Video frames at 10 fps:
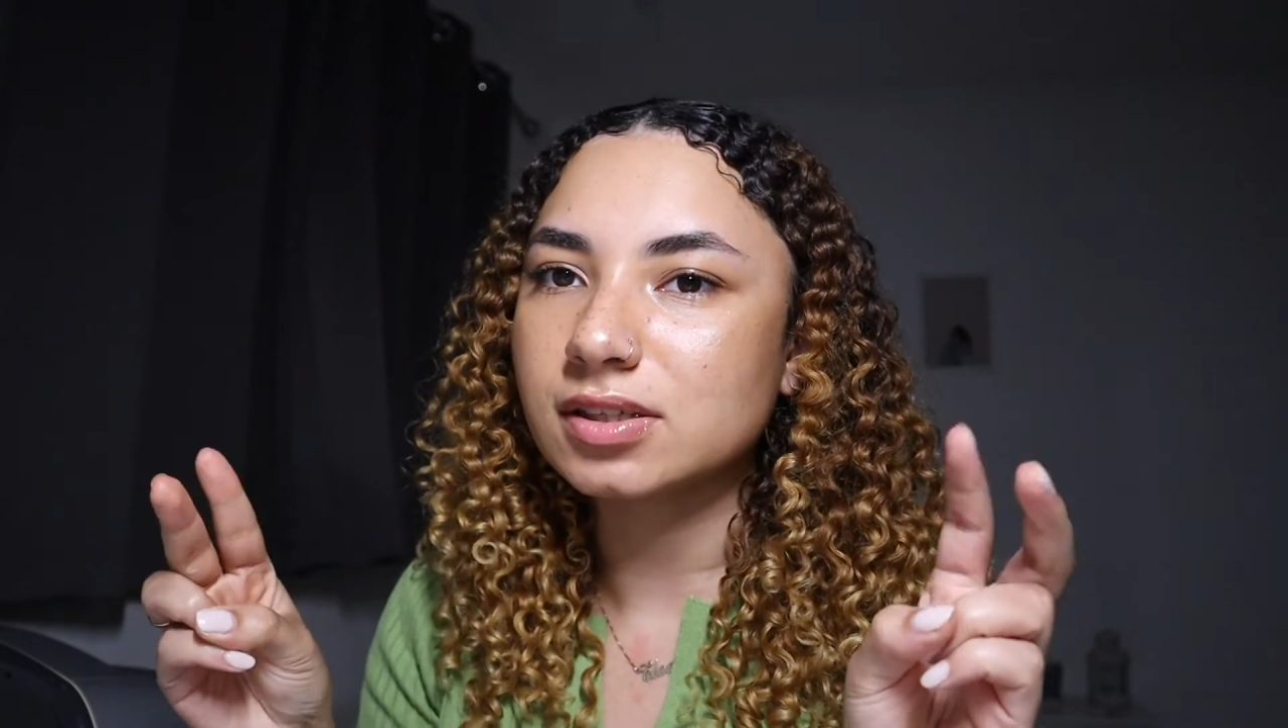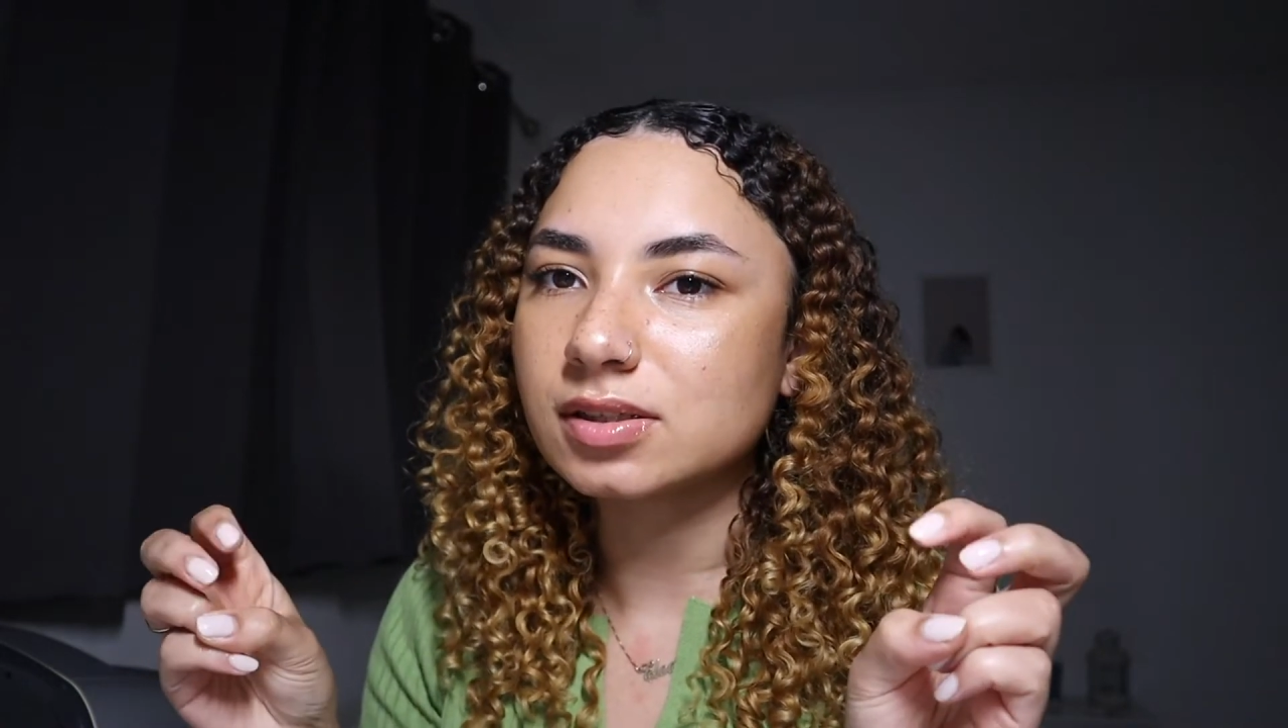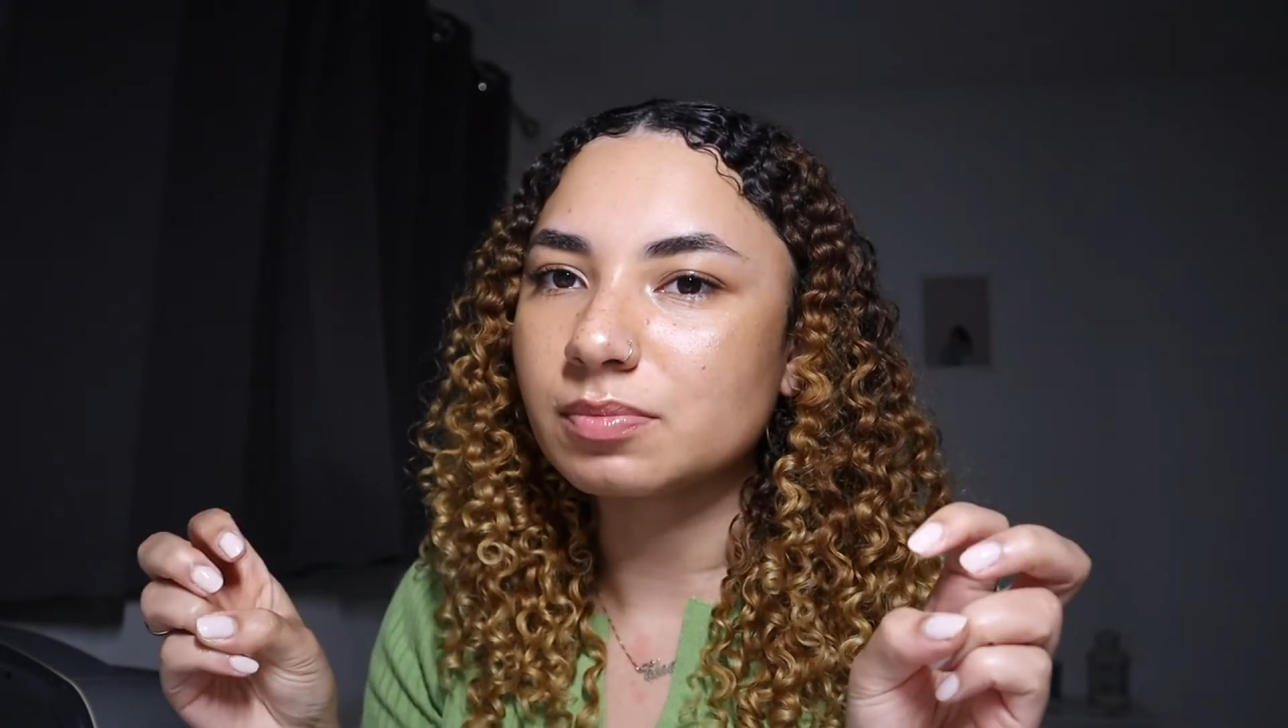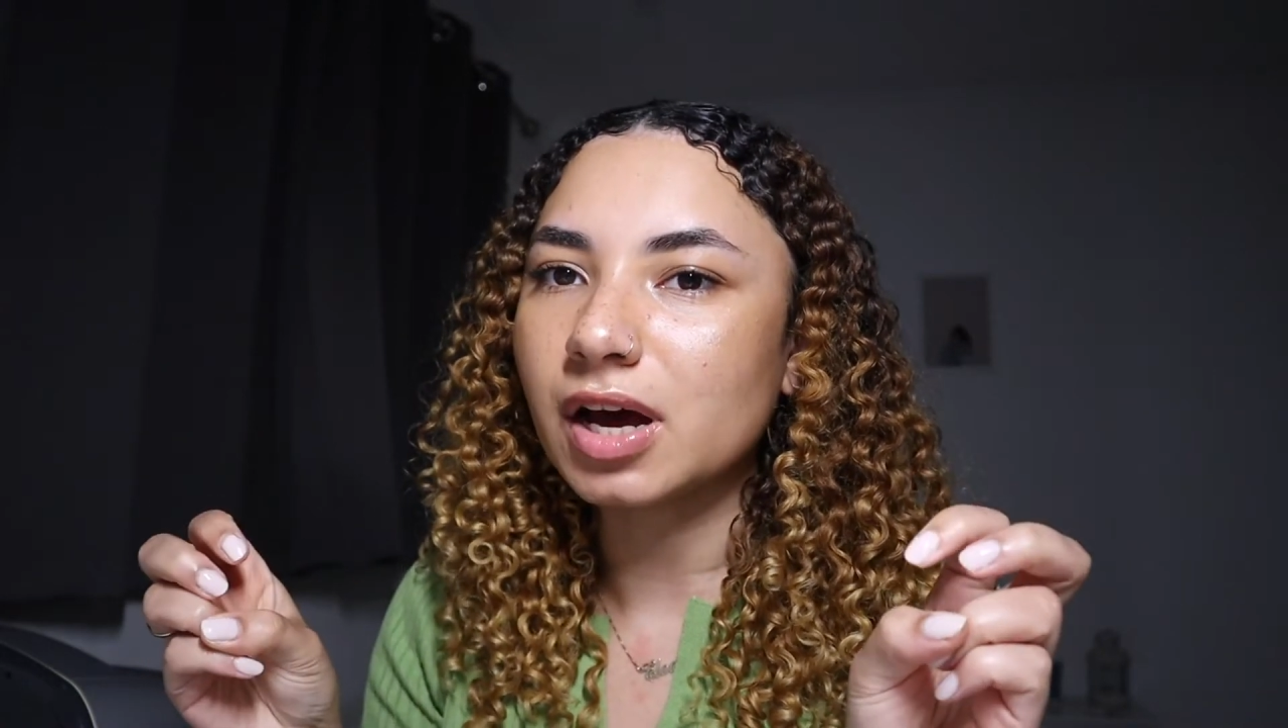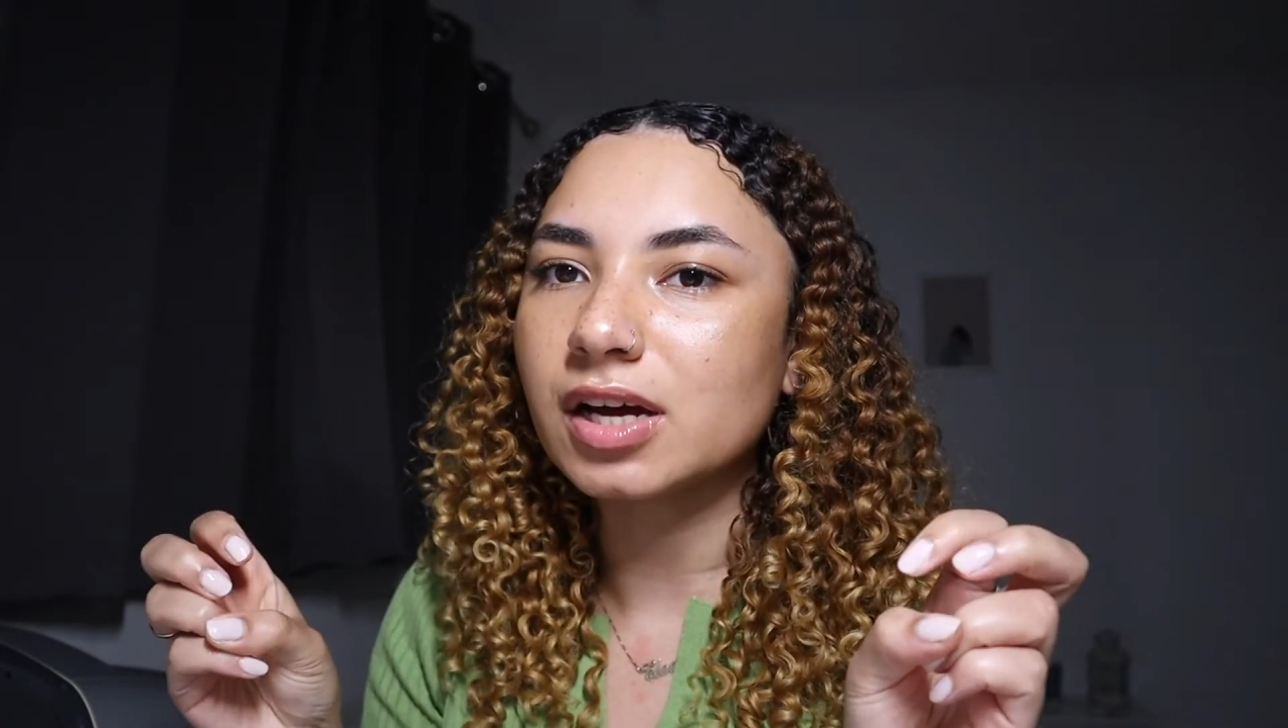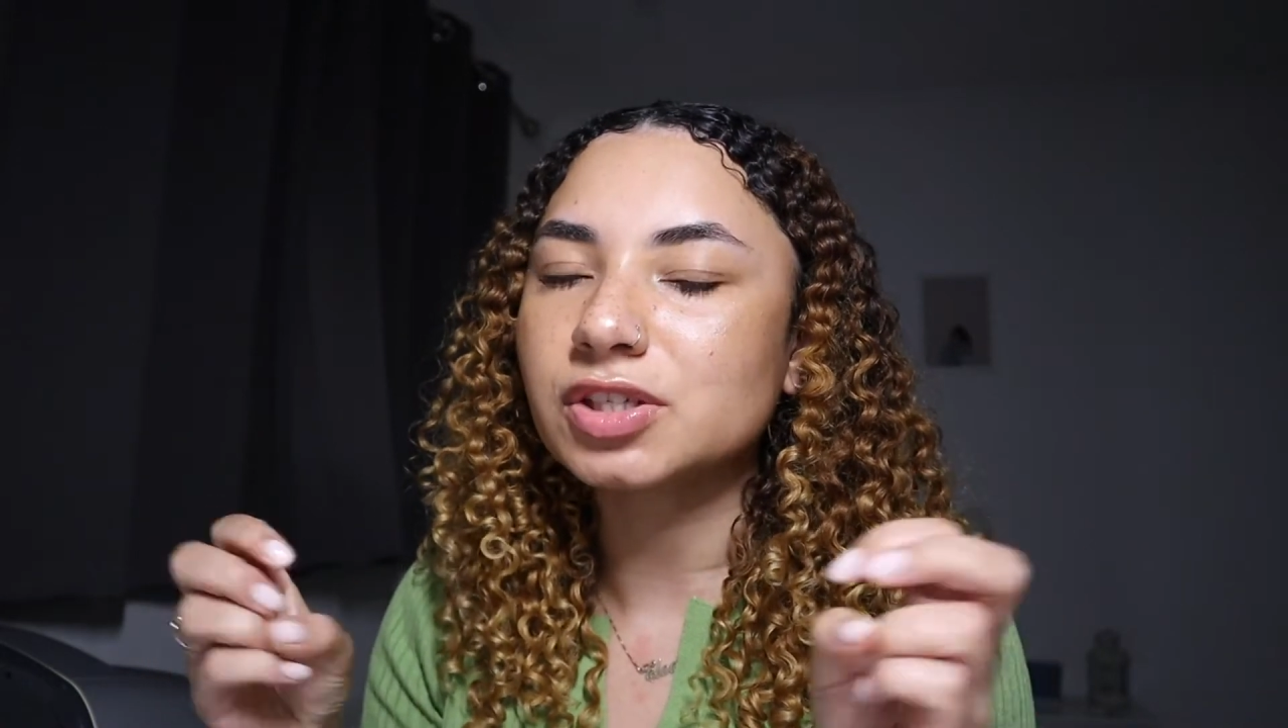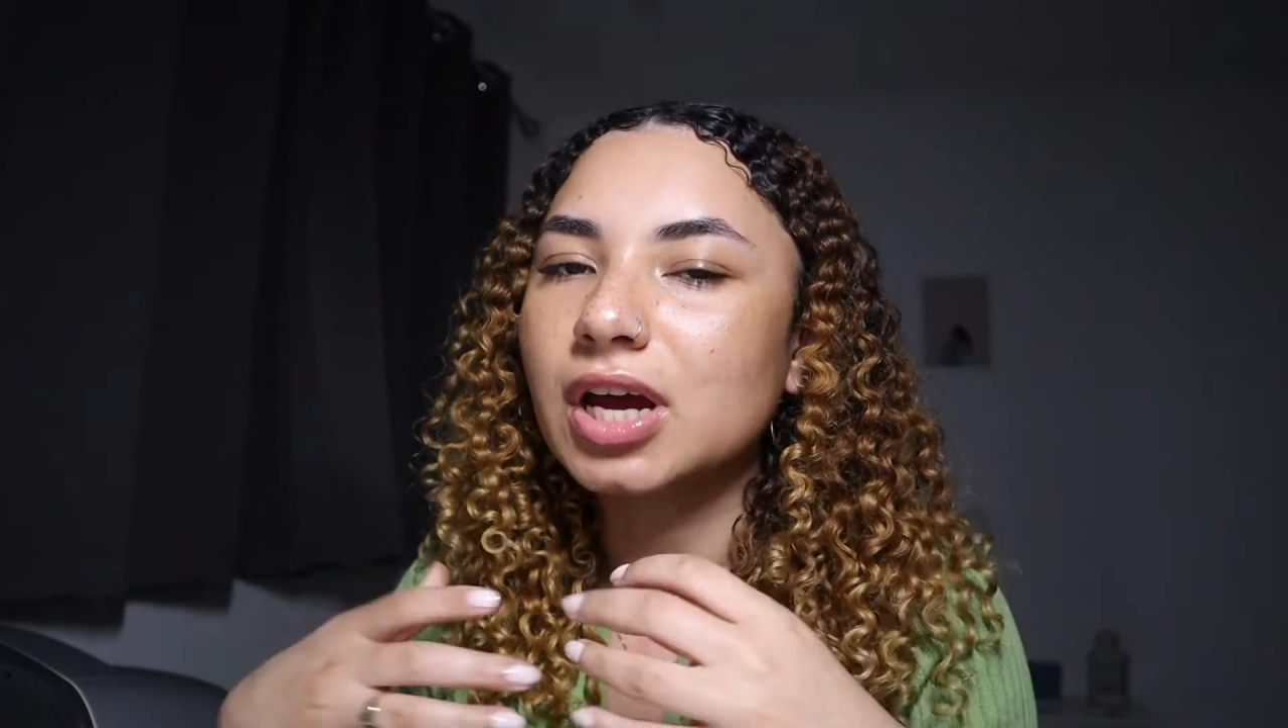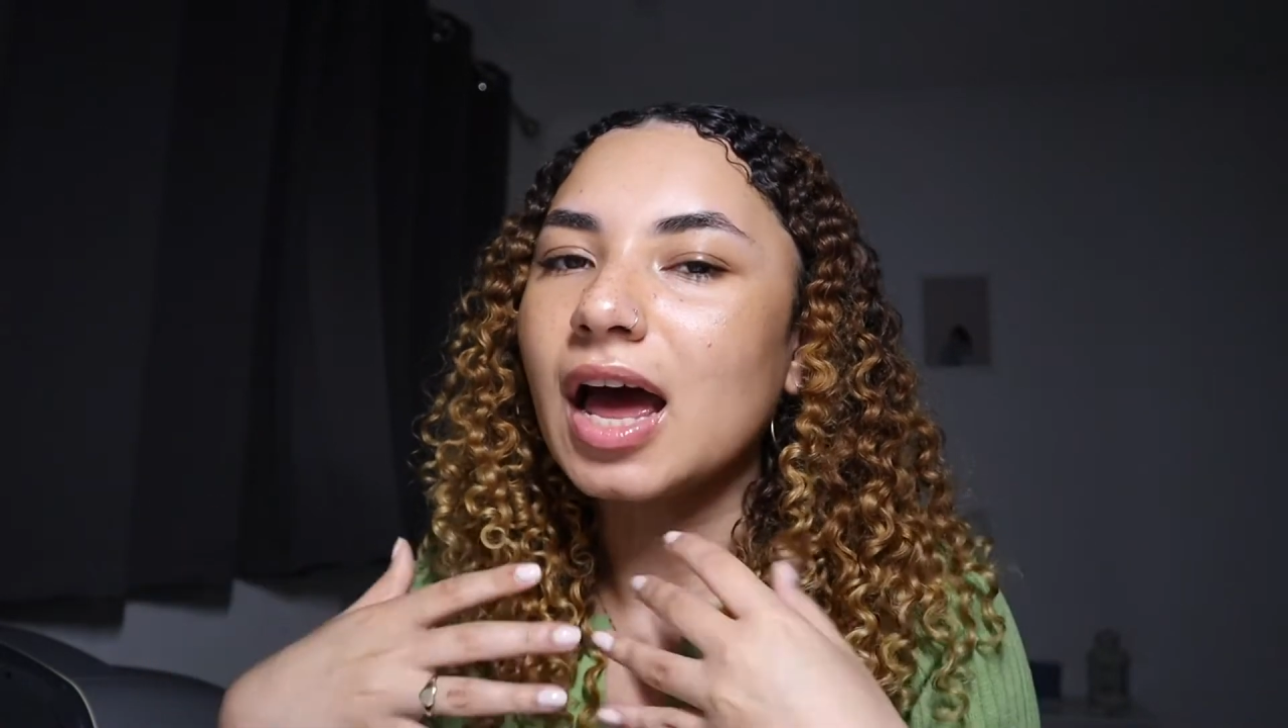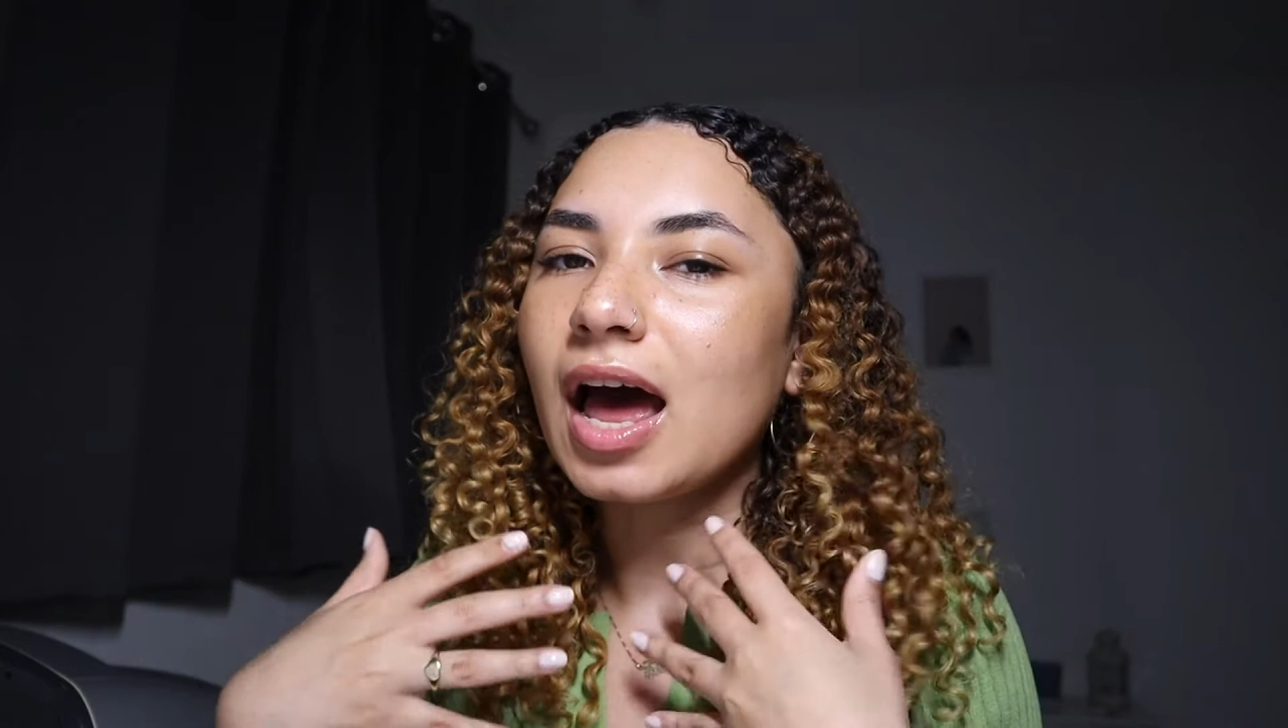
as much.